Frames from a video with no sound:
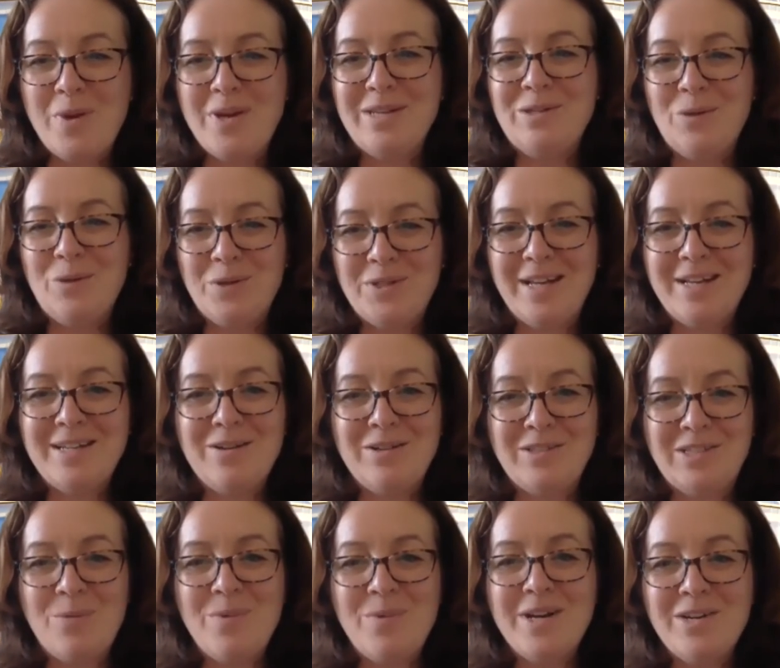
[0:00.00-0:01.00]
It's not
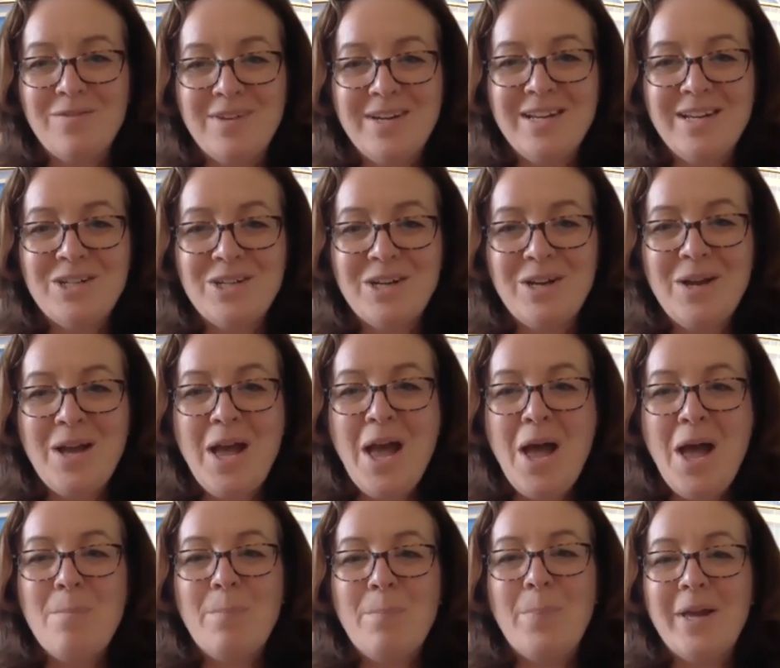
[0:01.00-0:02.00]
so much of an issue,
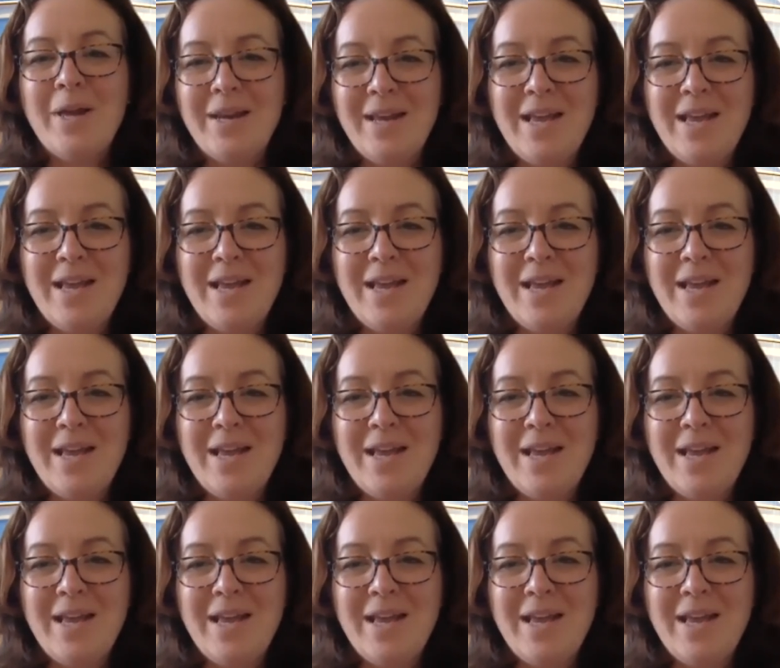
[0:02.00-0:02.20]
but